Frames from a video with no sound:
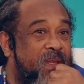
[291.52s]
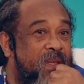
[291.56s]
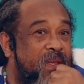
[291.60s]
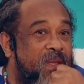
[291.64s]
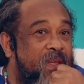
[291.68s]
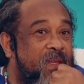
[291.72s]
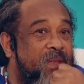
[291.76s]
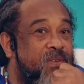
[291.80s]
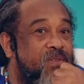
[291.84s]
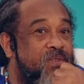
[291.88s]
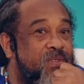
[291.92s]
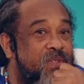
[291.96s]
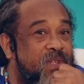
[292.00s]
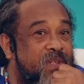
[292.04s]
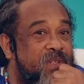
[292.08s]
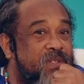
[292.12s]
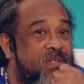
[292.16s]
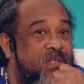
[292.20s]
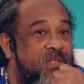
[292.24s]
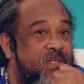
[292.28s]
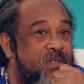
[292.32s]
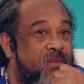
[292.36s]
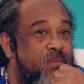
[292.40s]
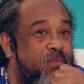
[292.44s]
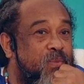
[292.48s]
Is
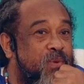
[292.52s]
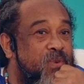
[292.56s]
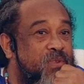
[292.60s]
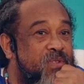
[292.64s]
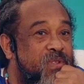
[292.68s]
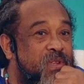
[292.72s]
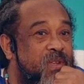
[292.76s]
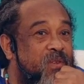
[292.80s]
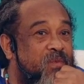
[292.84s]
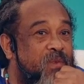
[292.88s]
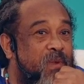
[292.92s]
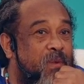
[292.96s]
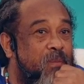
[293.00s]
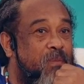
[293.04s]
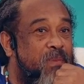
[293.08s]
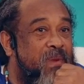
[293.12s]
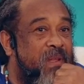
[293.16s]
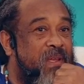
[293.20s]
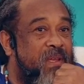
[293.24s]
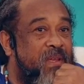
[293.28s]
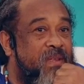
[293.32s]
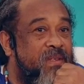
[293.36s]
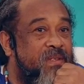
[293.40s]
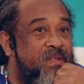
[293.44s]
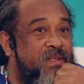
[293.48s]
this perceiving
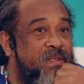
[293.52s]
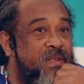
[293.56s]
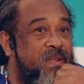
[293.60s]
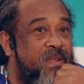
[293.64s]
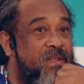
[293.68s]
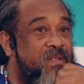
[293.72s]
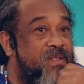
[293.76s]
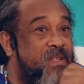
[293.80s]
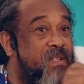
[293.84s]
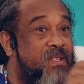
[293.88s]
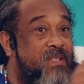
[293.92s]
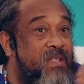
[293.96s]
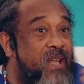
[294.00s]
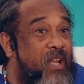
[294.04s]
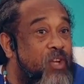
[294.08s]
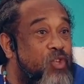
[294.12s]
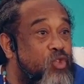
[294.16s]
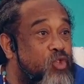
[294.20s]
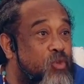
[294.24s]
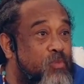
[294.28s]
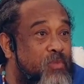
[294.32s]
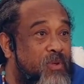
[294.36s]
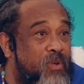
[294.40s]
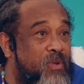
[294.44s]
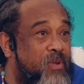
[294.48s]
place, is it
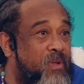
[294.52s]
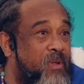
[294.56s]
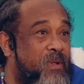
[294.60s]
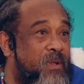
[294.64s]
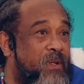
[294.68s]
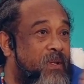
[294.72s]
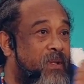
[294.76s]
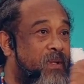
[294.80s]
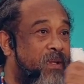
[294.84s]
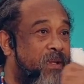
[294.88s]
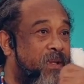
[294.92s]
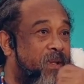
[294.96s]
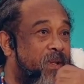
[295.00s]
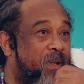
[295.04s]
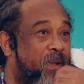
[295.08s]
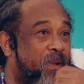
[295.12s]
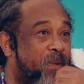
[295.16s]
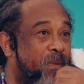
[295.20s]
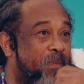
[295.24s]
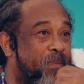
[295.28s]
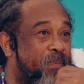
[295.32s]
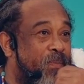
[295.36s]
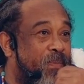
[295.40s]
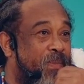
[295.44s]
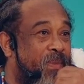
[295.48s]
tangible?
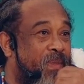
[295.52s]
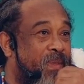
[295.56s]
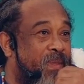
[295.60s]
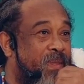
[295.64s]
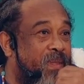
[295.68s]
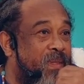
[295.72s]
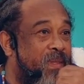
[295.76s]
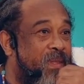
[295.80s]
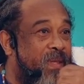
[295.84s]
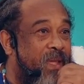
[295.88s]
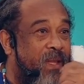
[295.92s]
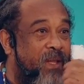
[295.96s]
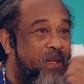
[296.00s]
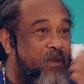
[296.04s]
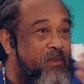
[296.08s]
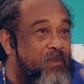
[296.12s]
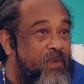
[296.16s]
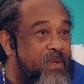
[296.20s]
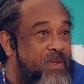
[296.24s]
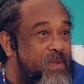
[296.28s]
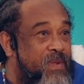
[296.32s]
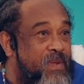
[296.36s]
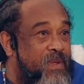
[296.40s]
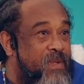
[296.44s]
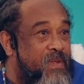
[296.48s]
Can it
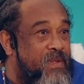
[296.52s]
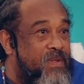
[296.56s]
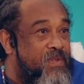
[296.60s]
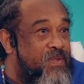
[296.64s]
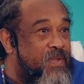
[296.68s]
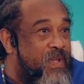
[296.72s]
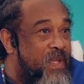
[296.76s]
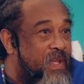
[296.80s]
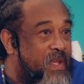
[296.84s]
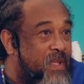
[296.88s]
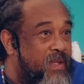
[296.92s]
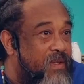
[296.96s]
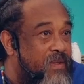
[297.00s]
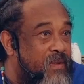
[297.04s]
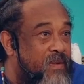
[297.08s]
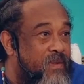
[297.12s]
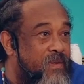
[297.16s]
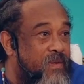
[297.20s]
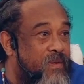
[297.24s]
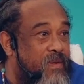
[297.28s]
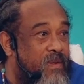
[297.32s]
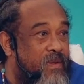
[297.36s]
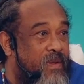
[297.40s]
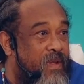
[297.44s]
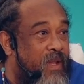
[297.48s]
be seen?
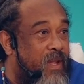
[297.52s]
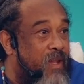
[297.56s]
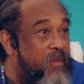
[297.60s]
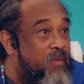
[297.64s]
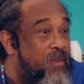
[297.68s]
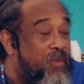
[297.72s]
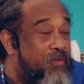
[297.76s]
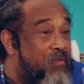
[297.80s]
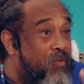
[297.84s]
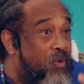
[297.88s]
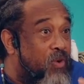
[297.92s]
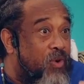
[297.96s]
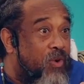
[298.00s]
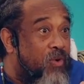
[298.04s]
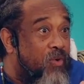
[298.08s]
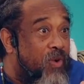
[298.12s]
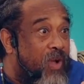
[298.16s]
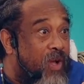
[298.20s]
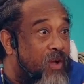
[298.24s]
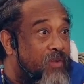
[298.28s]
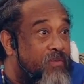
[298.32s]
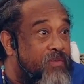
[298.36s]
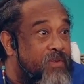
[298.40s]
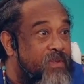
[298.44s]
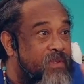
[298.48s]
Can it be
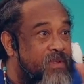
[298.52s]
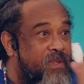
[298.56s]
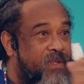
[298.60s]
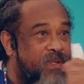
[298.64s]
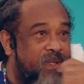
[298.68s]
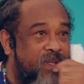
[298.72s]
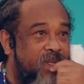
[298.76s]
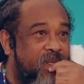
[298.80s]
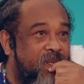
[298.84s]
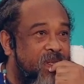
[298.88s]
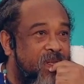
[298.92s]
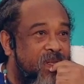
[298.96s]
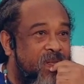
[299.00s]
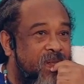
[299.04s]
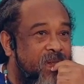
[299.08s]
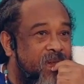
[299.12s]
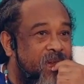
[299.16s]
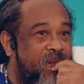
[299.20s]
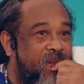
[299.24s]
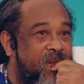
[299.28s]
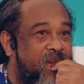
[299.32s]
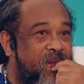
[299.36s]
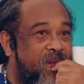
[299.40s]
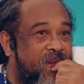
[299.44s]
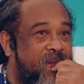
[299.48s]
photographed?
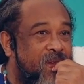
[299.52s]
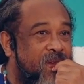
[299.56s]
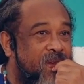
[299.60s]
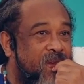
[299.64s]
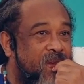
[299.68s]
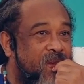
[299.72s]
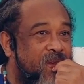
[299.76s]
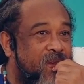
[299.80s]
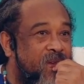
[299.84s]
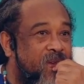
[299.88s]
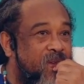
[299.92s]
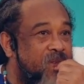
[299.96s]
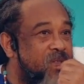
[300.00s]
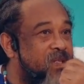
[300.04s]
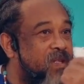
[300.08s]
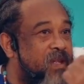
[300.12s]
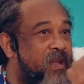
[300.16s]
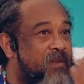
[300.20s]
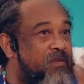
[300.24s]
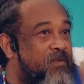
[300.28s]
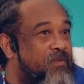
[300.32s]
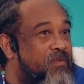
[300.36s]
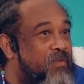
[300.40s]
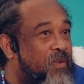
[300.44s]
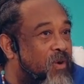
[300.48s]
Does it
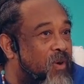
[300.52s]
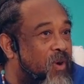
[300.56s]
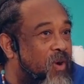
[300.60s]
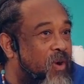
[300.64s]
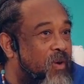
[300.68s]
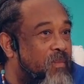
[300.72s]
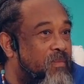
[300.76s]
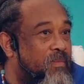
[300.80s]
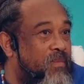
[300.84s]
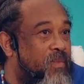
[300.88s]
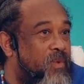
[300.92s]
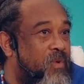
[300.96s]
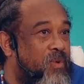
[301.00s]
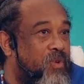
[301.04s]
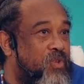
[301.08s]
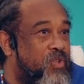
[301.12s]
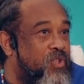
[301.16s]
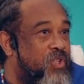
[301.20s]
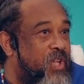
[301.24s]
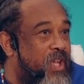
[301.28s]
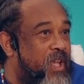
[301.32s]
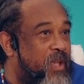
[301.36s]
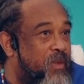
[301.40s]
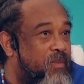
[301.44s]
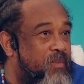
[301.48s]
have form or
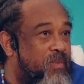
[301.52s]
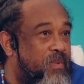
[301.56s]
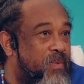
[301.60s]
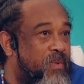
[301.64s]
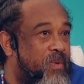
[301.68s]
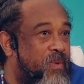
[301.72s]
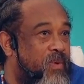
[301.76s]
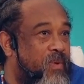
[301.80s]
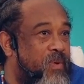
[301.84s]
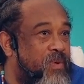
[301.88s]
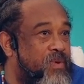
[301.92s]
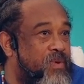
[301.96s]
shape or